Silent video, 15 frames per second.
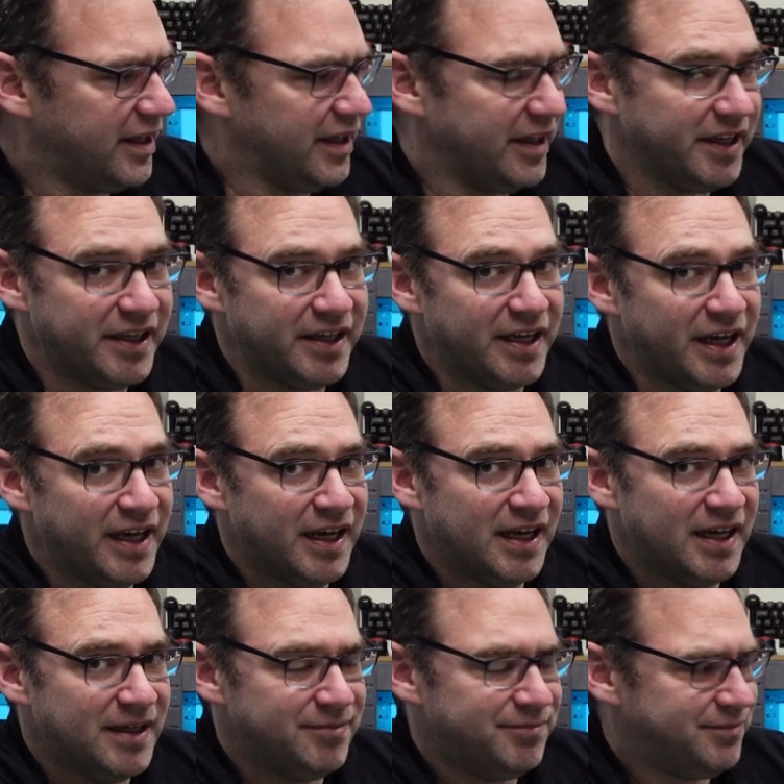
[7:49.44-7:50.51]
yeah,
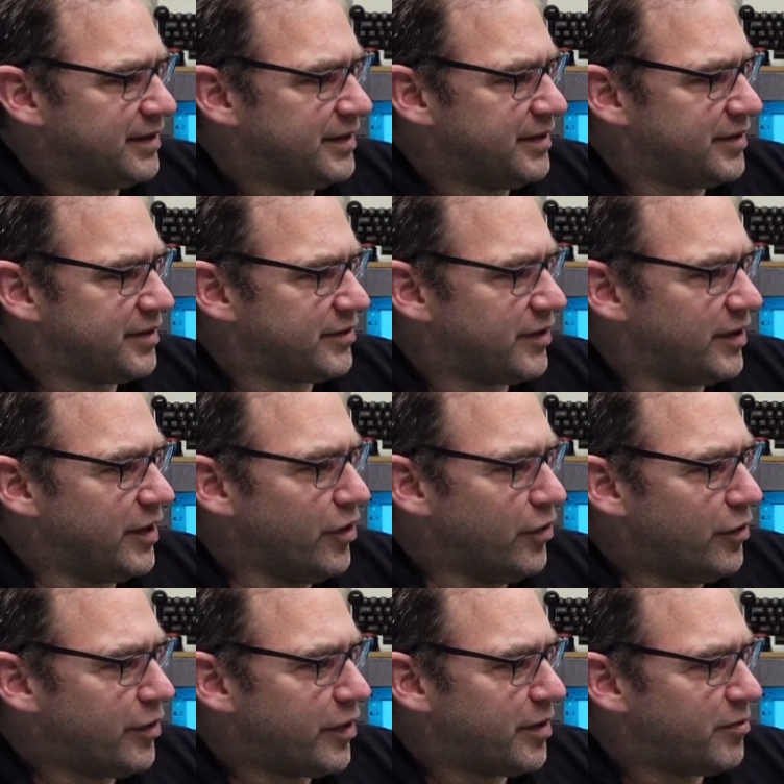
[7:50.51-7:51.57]
let's try
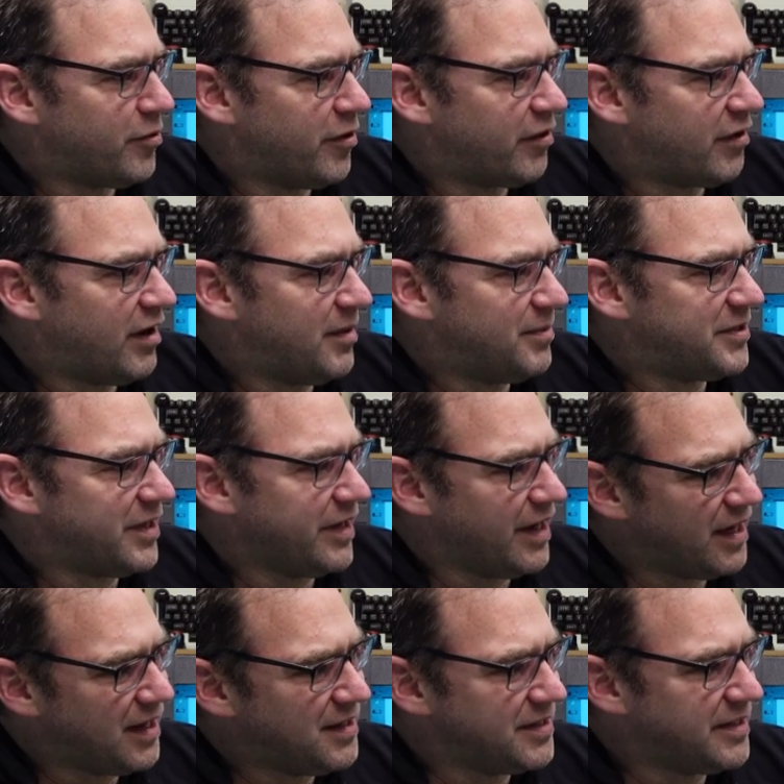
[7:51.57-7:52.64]
auto program. So
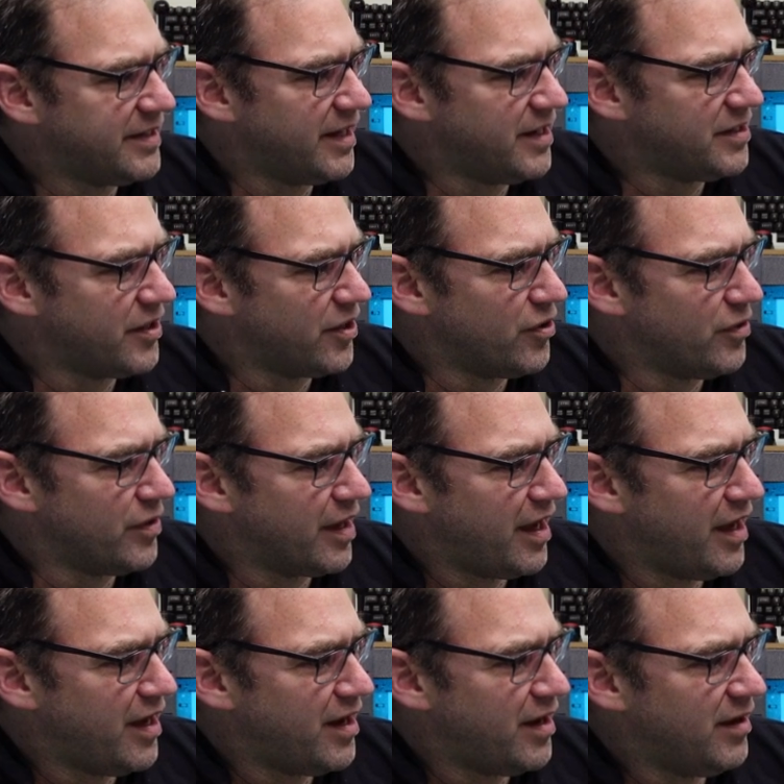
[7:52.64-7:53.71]
yeah, it is set to
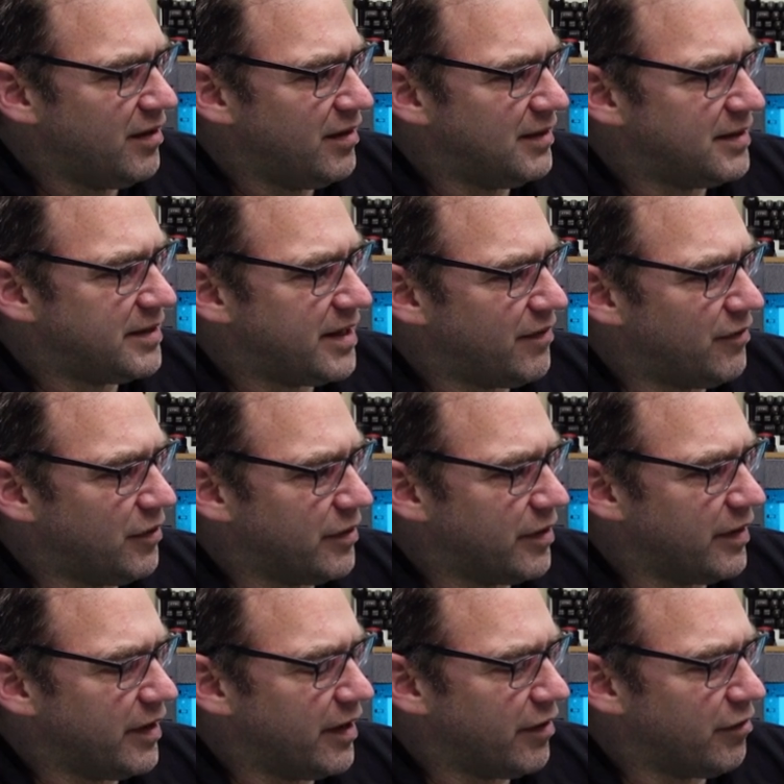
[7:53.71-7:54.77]
UK. Let's have a look at
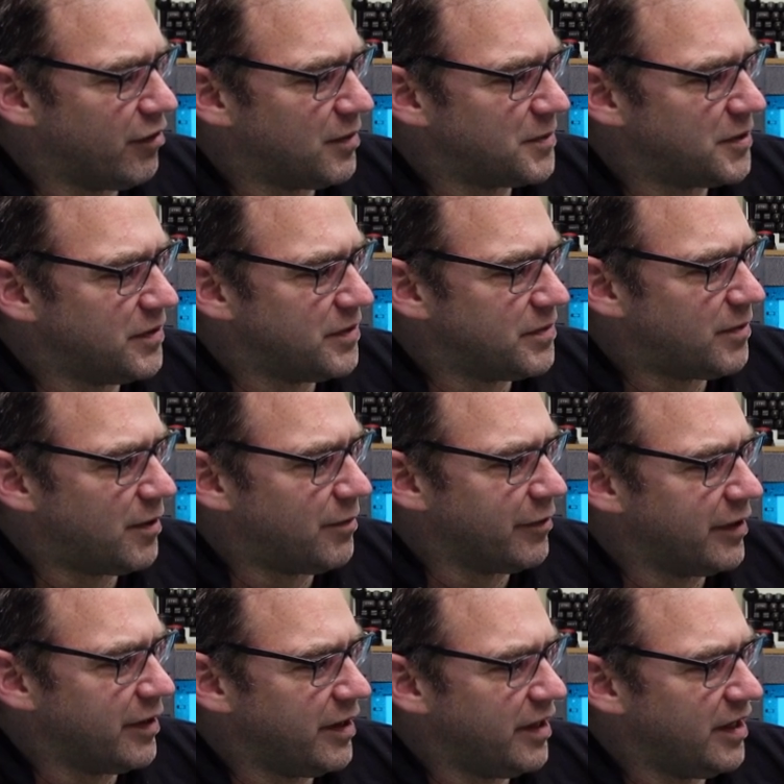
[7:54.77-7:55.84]
the other options while we're
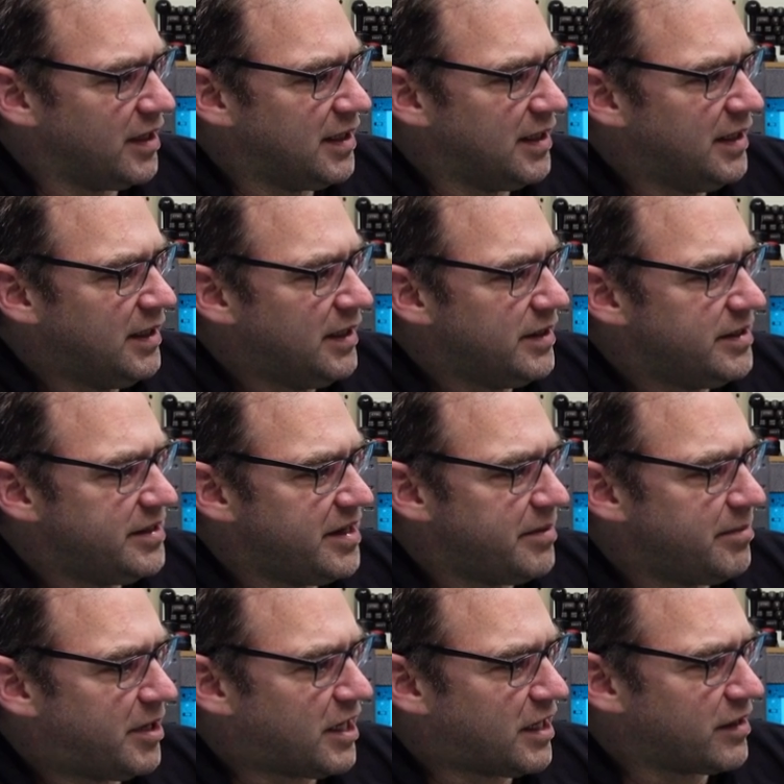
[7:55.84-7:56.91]
in here.
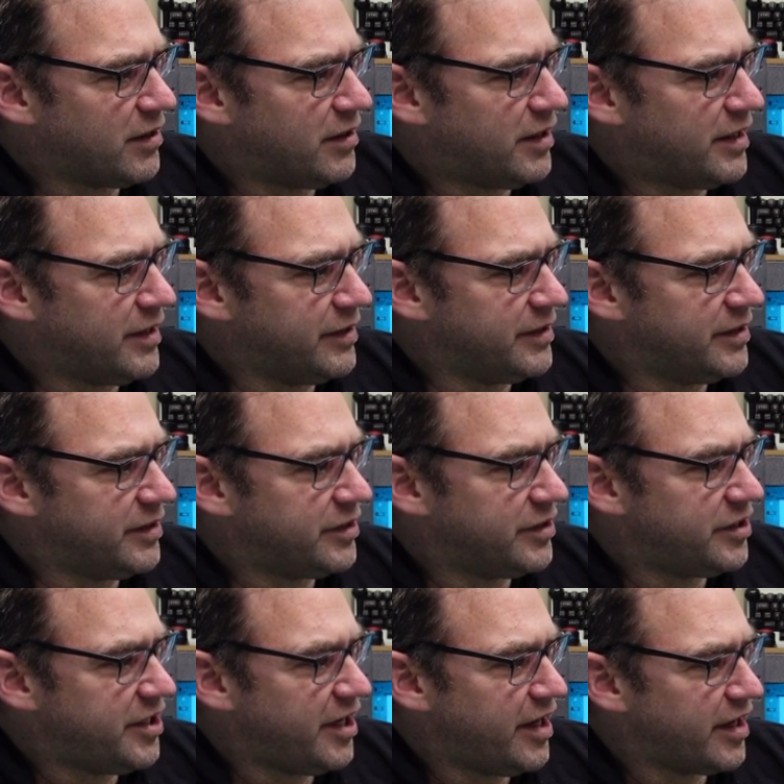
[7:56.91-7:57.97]
Denmark, Ireland,
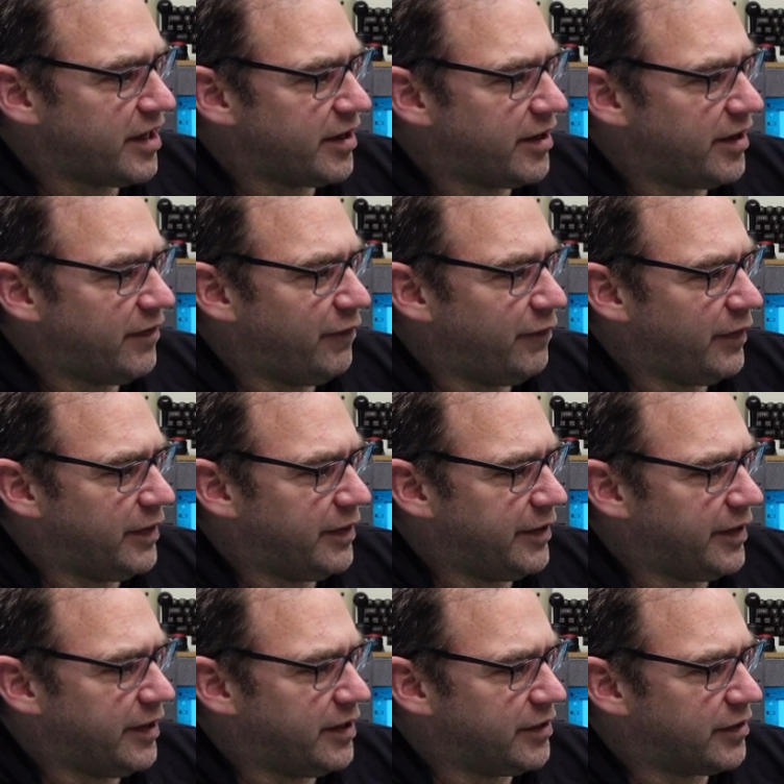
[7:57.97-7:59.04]
Czech,
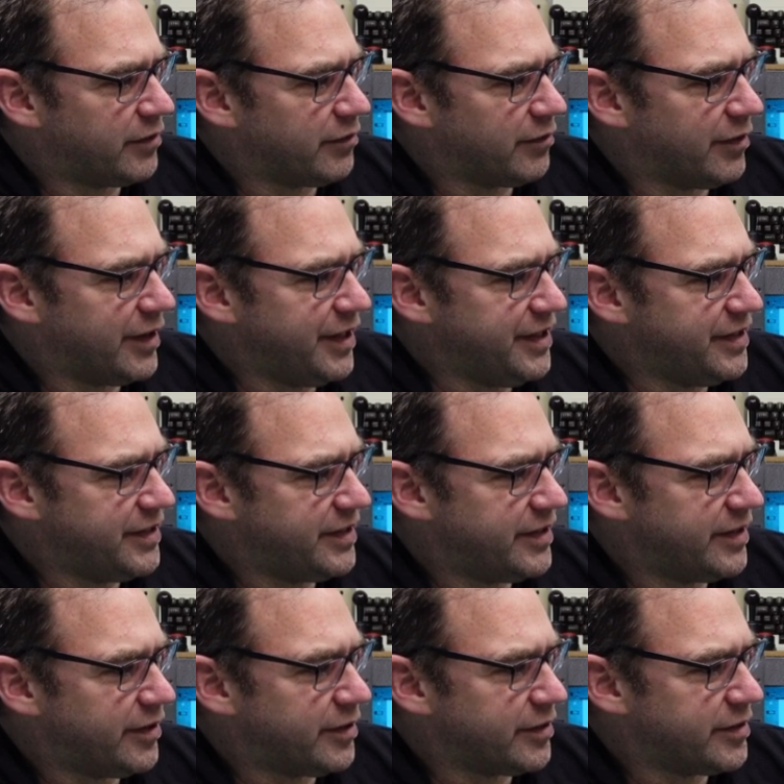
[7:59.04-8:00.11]
Finland,
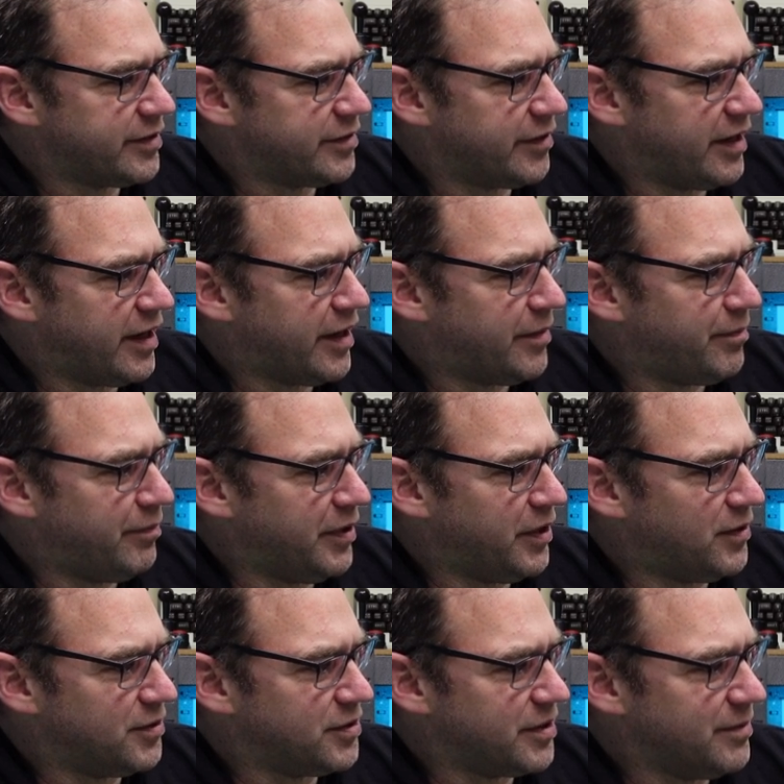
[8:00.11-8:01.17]
Greece, Austria,
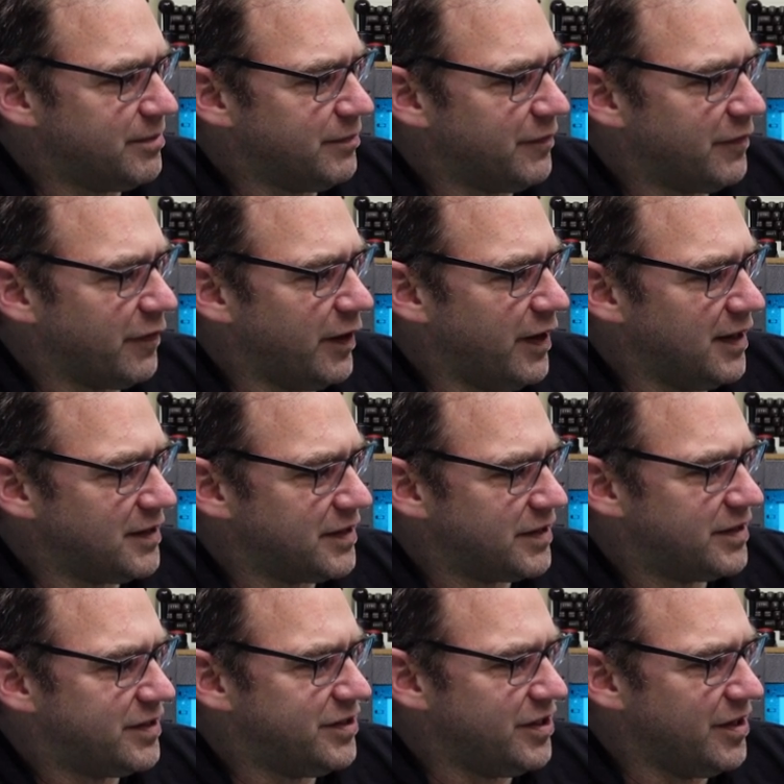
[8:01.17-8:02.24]
Belgium,
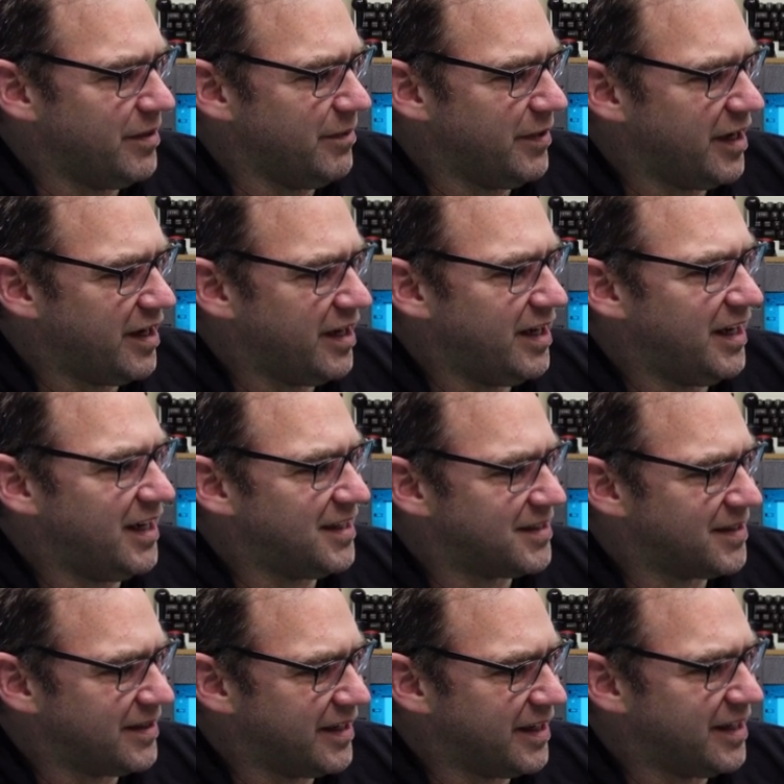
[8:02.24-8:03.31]
France, Germany,
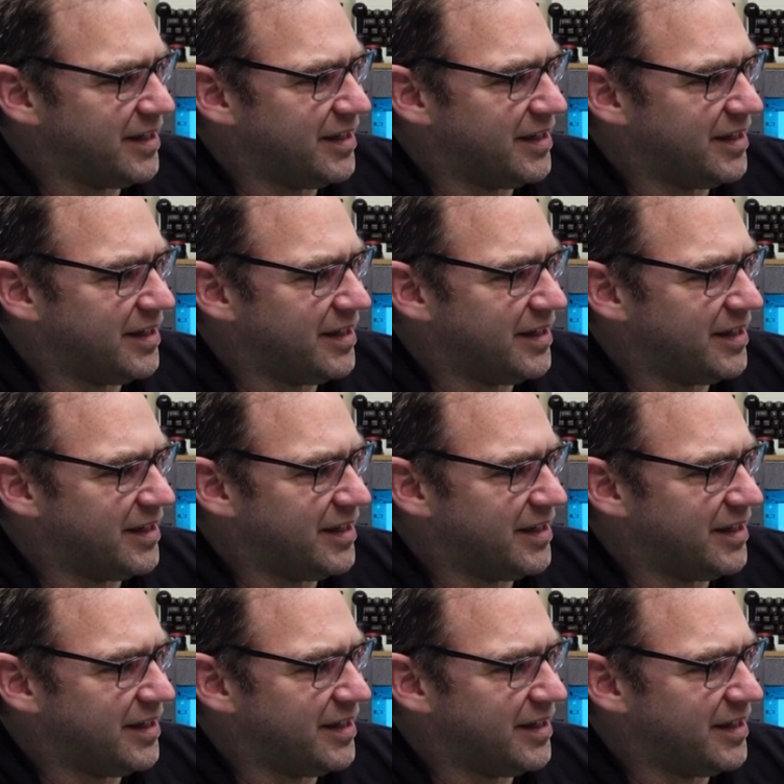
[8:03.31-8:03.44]
Italy,